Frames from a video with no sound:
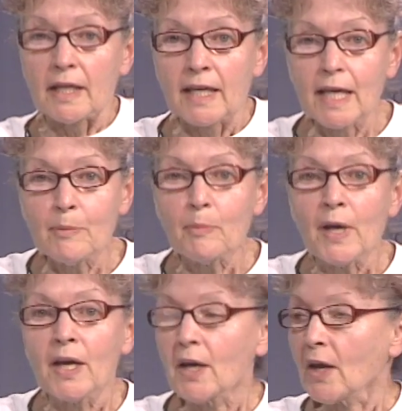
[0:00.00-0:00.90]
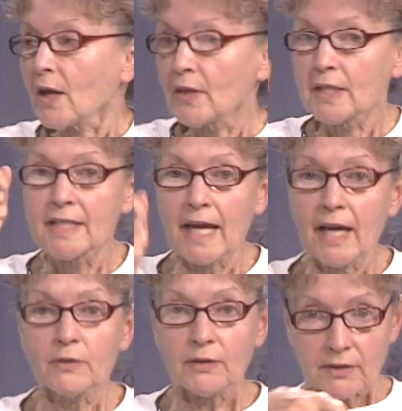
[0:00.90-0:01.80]
keep
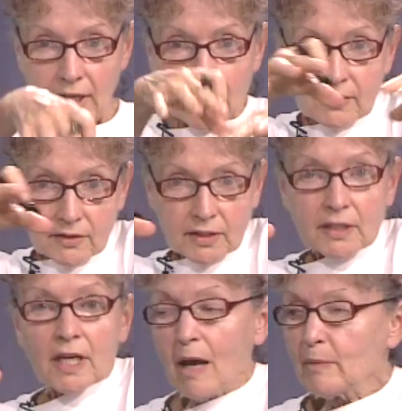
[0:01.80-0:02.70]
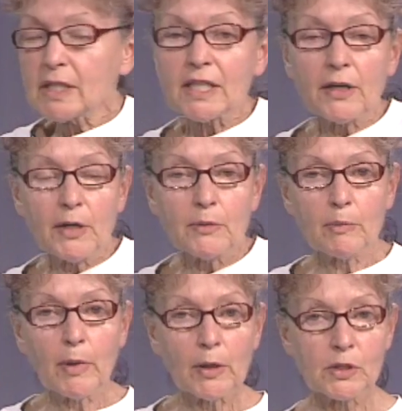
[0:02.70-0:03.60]
that commons area with
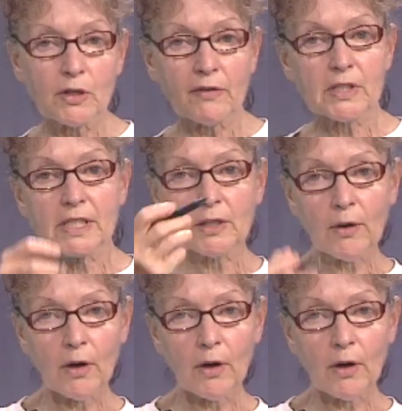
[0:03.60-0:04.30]
the post office, city